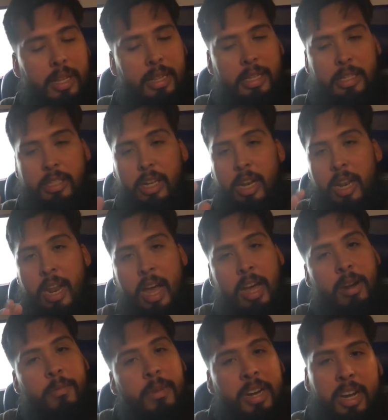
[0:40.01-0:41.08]
There's a
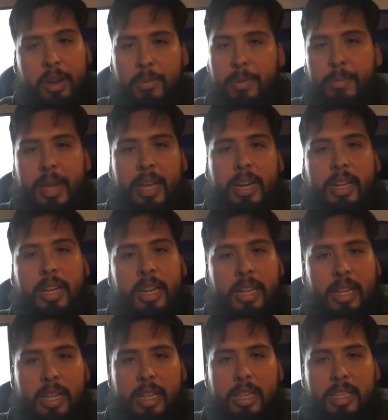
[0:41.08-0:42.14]
lot of money to be made in,
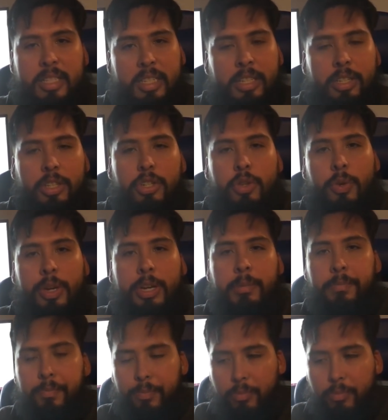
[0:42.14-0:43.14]
in, in this industry